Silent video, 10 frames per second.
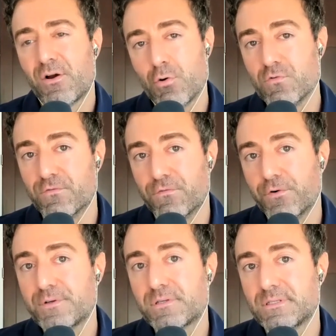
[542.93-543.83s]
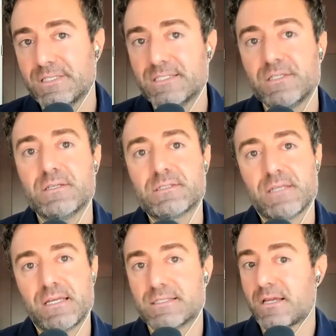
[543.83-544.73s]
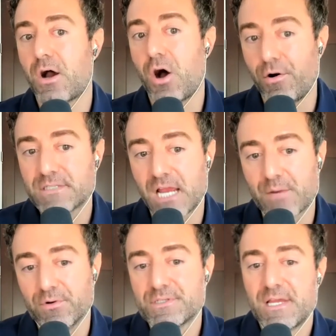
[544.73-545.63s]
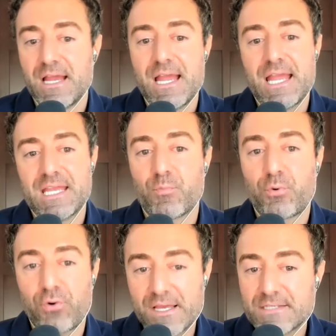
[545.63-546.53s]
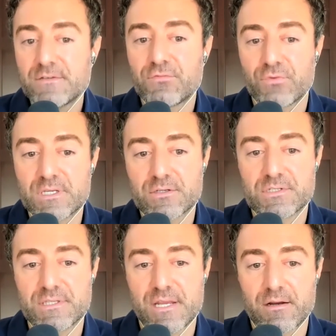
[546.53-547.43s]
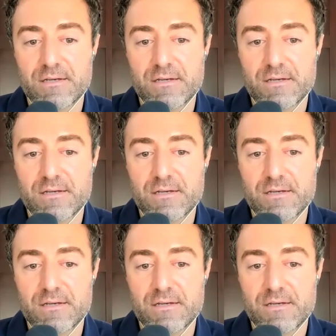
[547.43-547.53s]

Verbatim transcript: Overt disease states, Alzheimer's, impressive research there.